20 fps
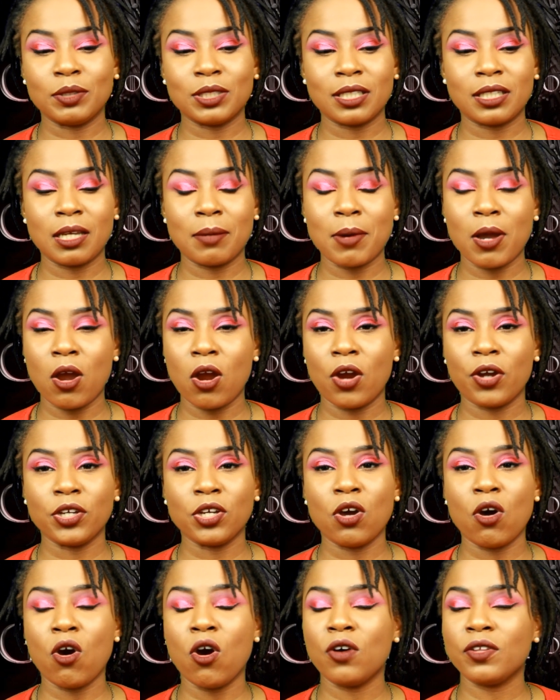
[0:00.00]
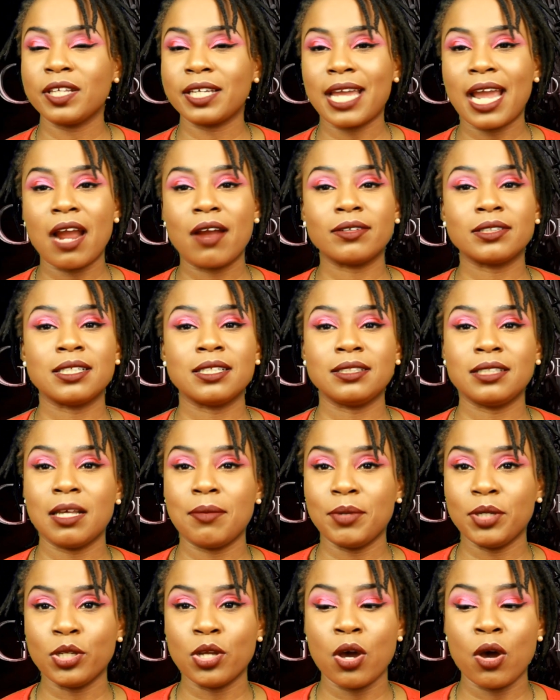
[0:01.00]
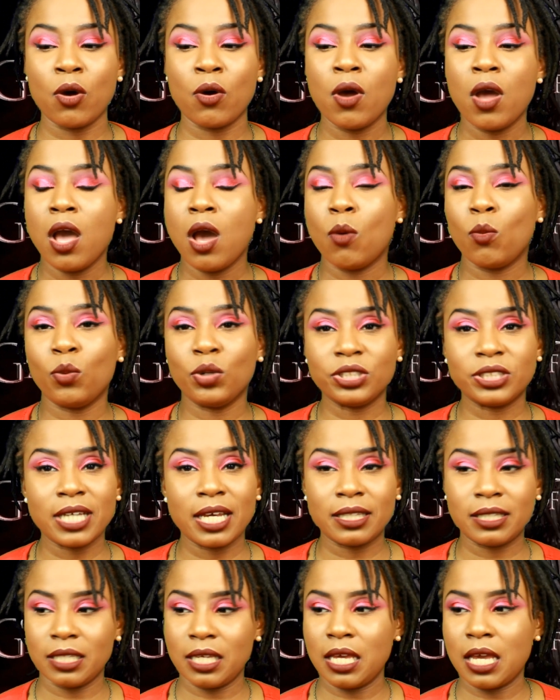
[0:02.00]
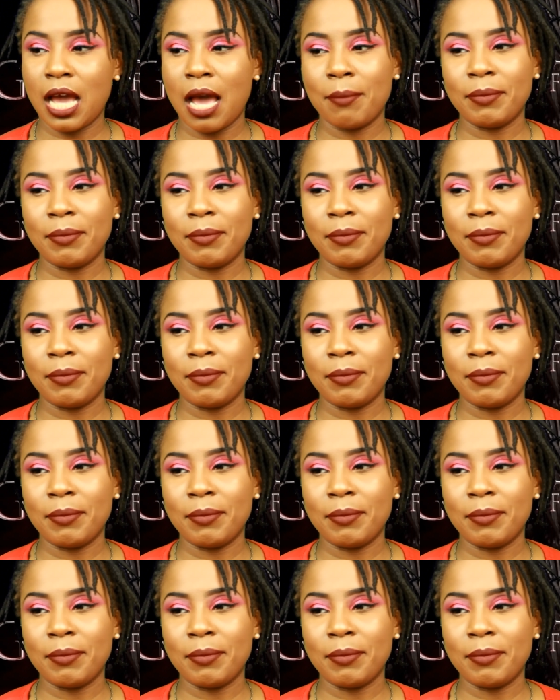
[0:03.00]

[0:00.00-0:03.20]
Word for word: What y'all think about Arya. All the characters. Let me know what y'all think.